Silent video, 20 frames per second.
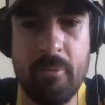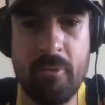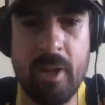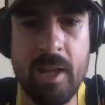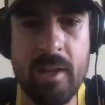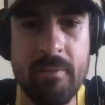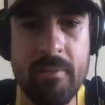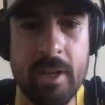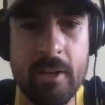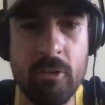
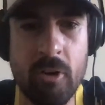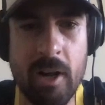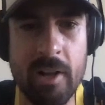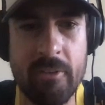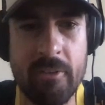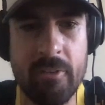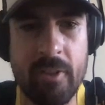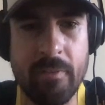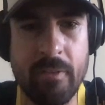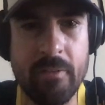TV
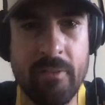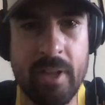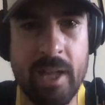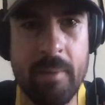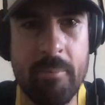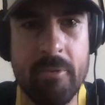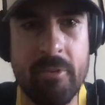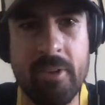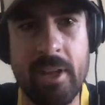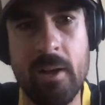rights that the
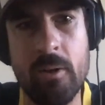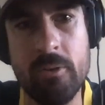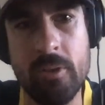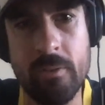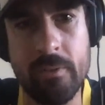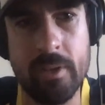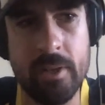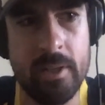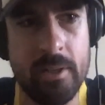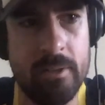teams sell
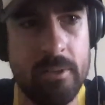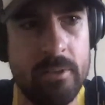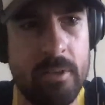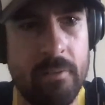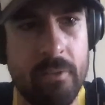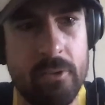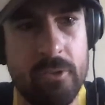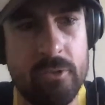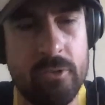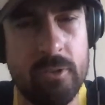to the
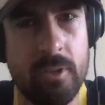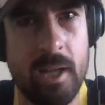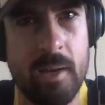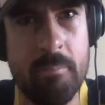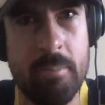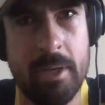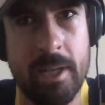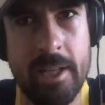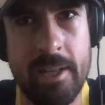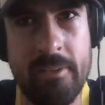to the
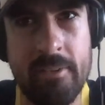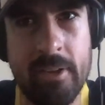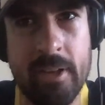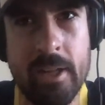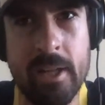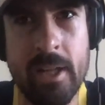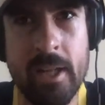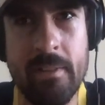companies.